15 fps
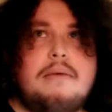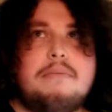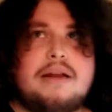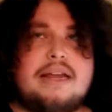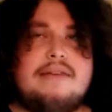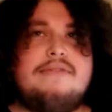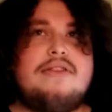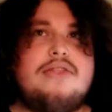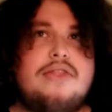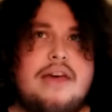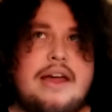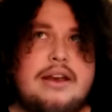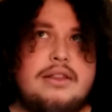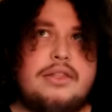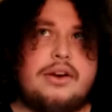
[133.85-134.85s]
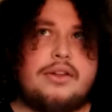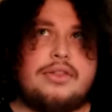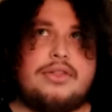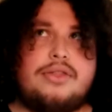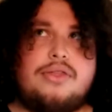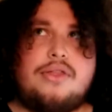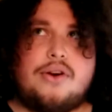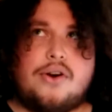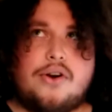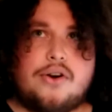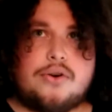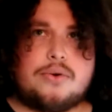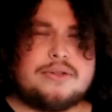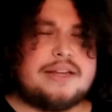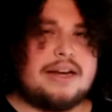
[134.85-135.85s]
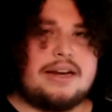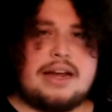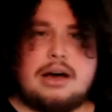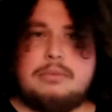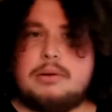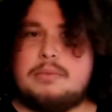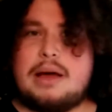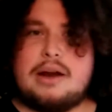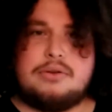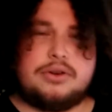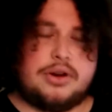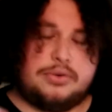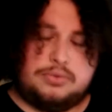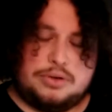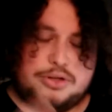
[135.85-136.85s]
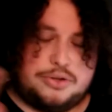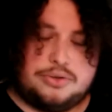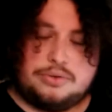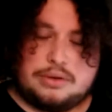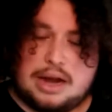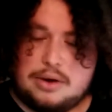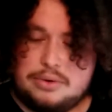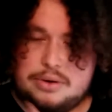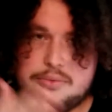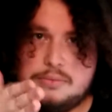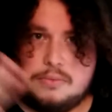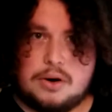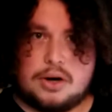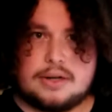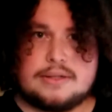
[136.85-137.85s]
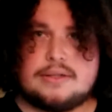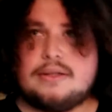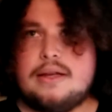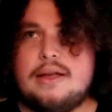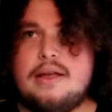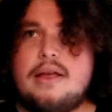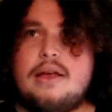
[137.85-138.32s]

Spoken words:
But even then, their third or second album, I don't know how it works.